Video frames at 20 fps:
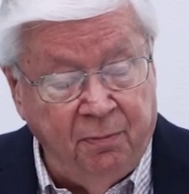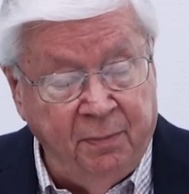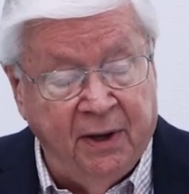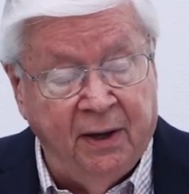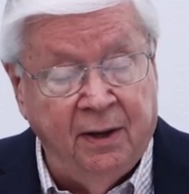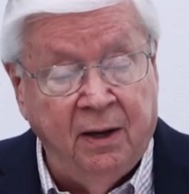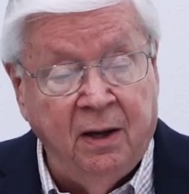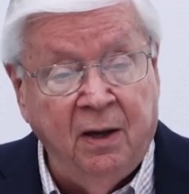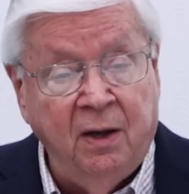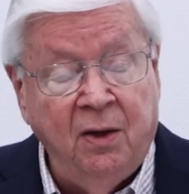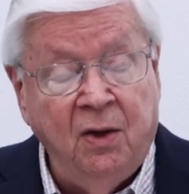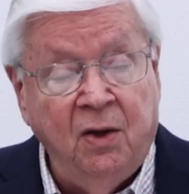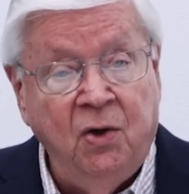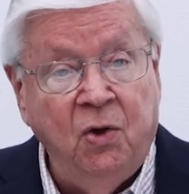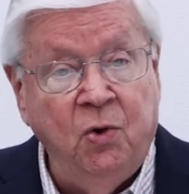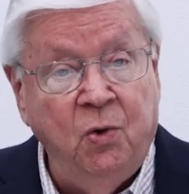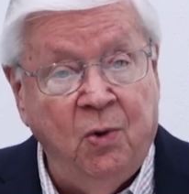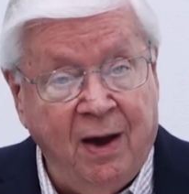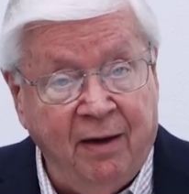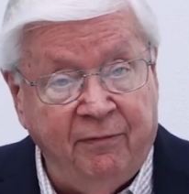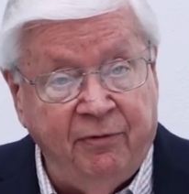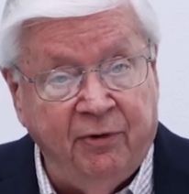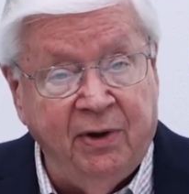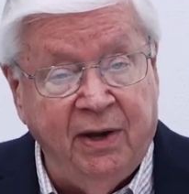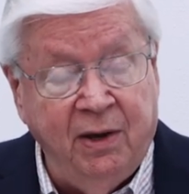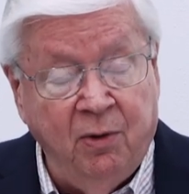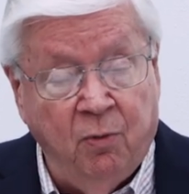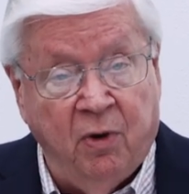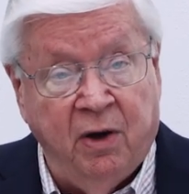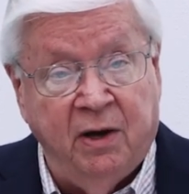but whoever
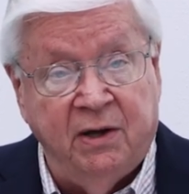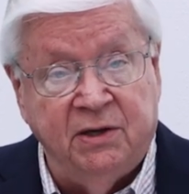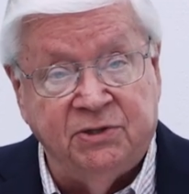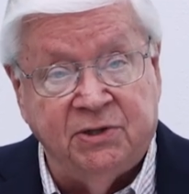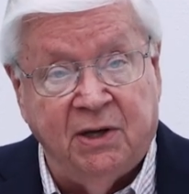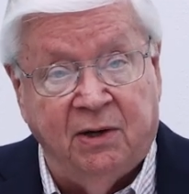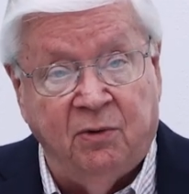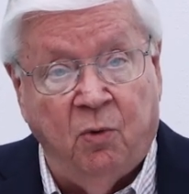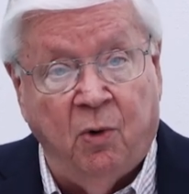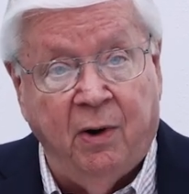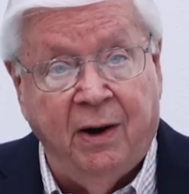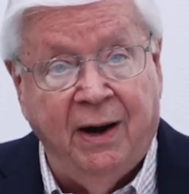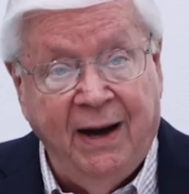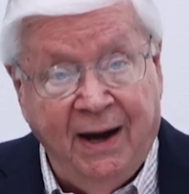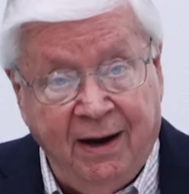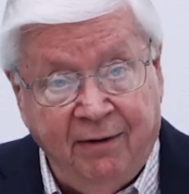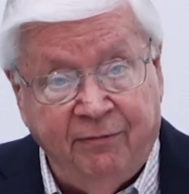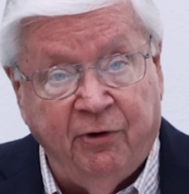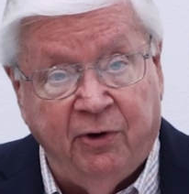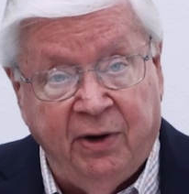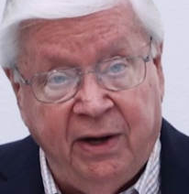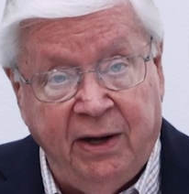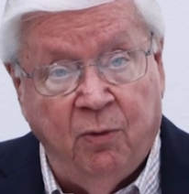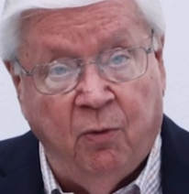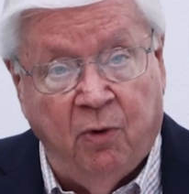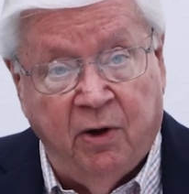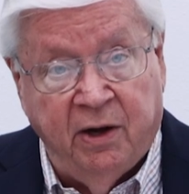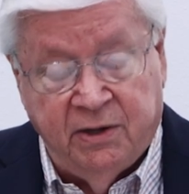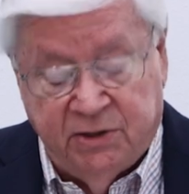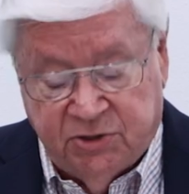he was and wherever he
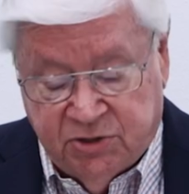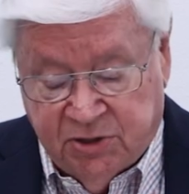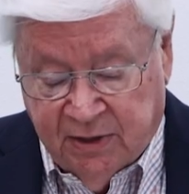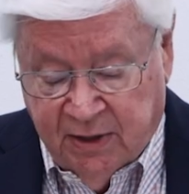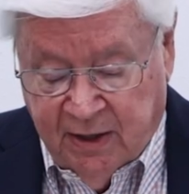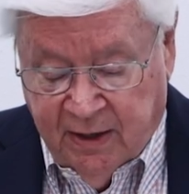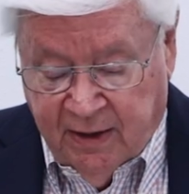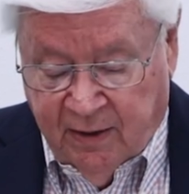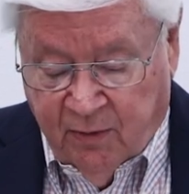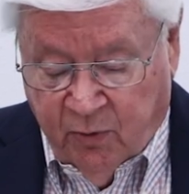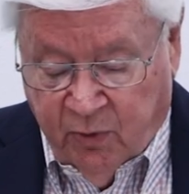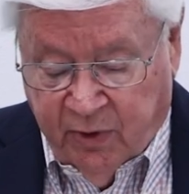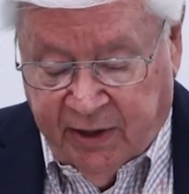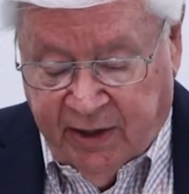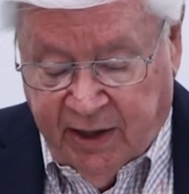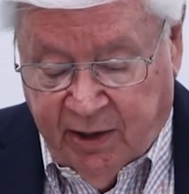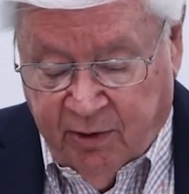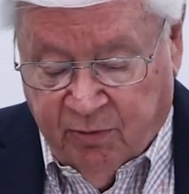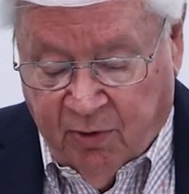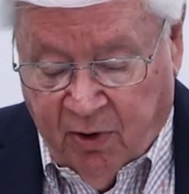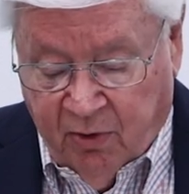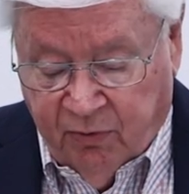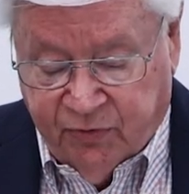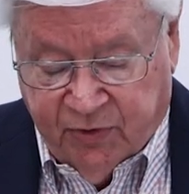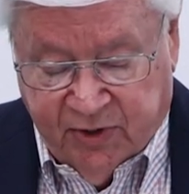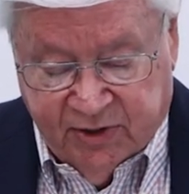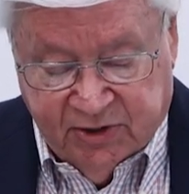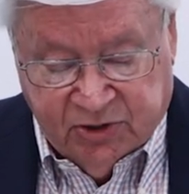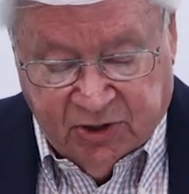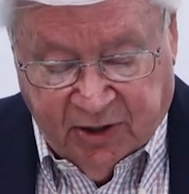was when he
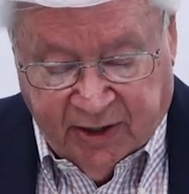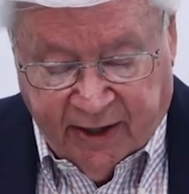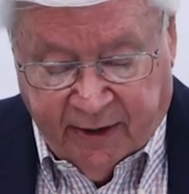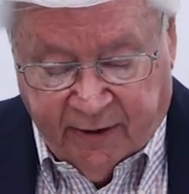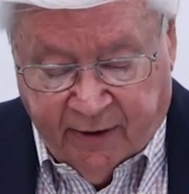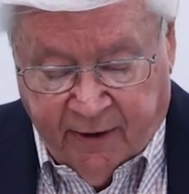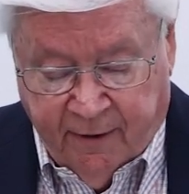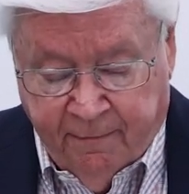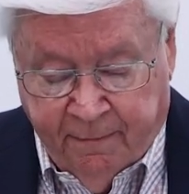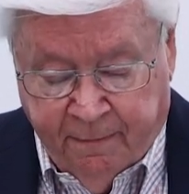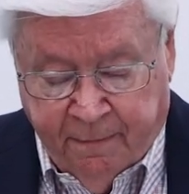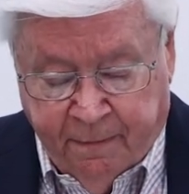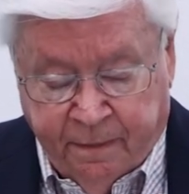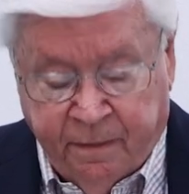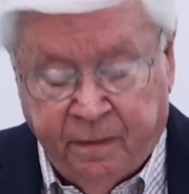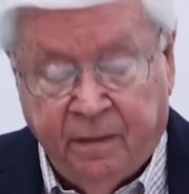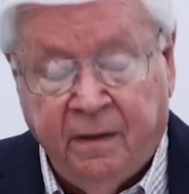wrote this letter,